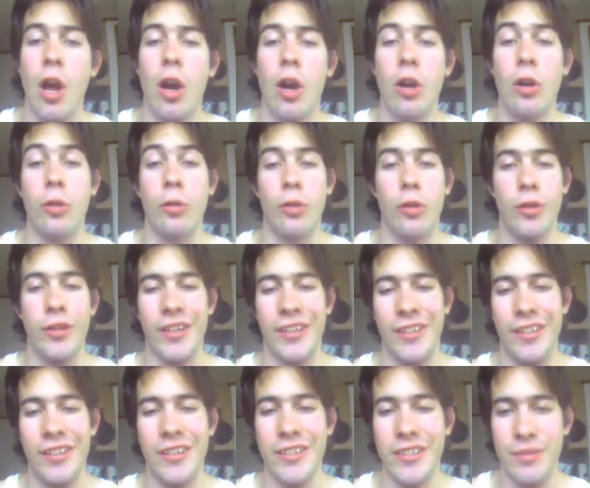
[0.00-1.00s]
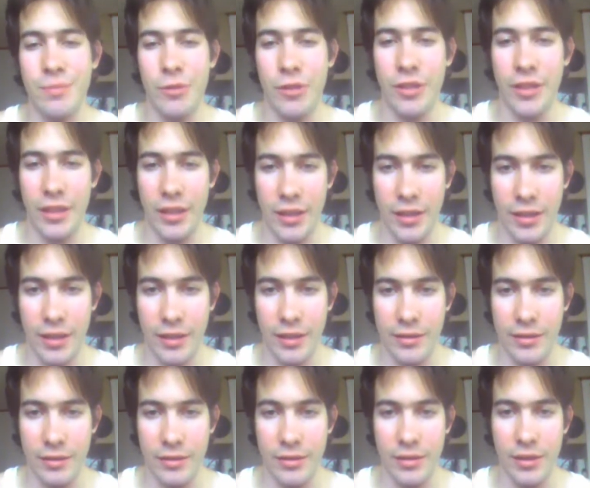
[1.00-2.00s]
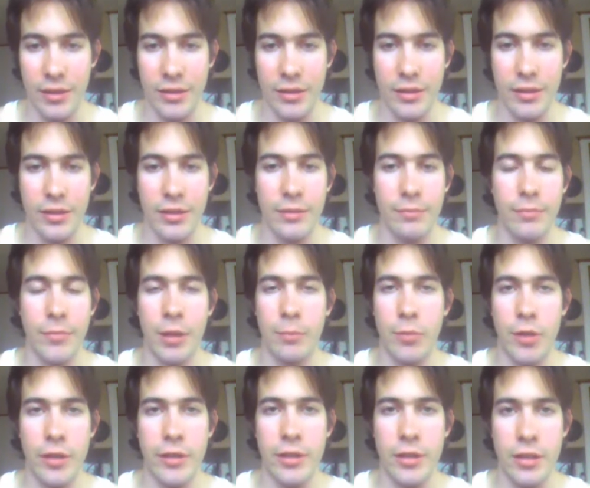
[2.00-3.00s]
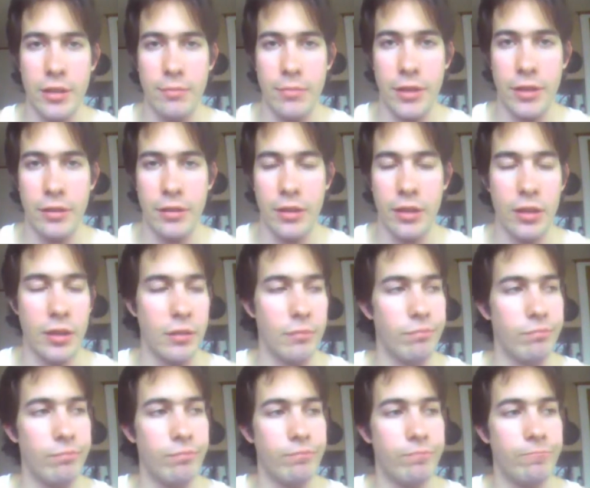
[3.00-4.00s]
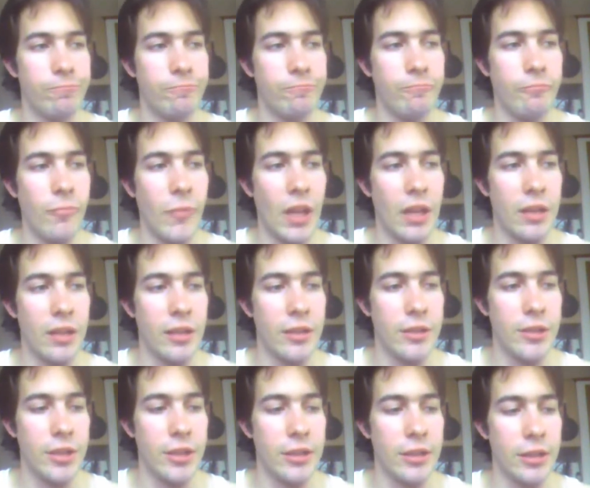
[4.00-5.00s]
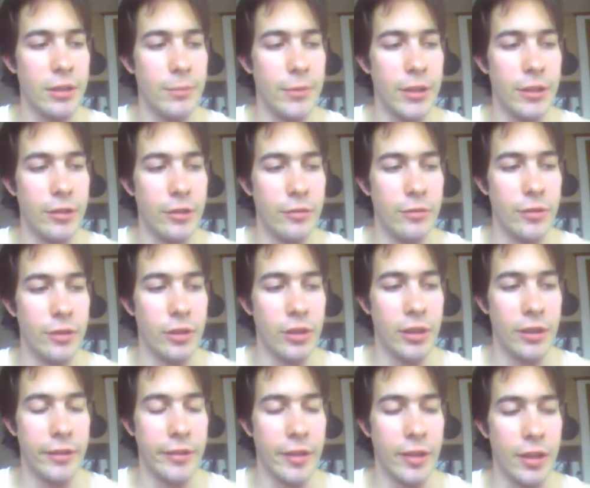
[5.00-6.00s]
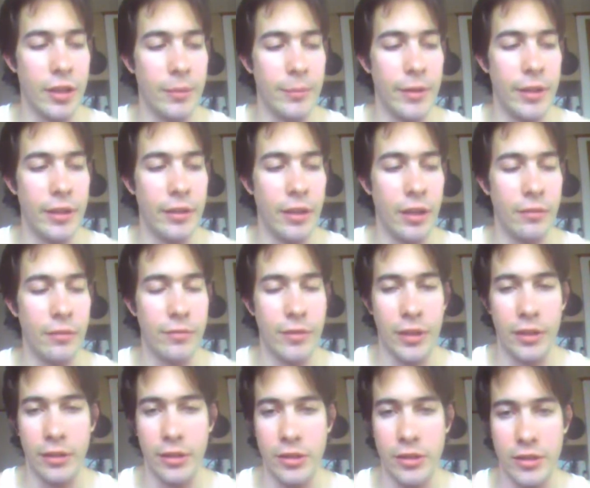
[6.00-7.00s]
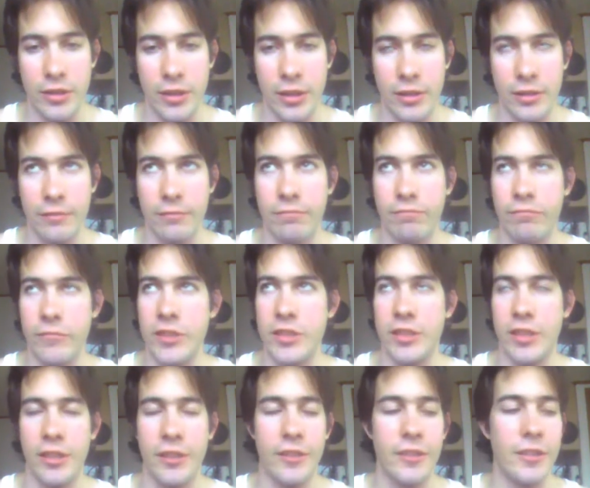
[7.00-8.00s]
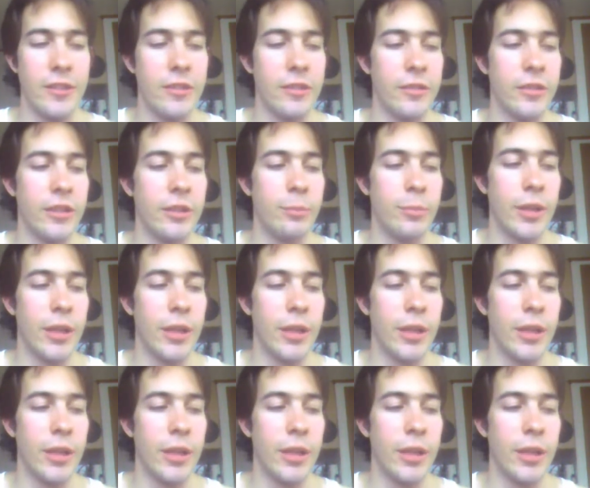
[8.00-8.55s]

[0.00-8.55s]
Oh, okay. And then this morning, I had an idea that my brother had been kind of trying to get me to do for a long time, and I finally just kind of decided to do it.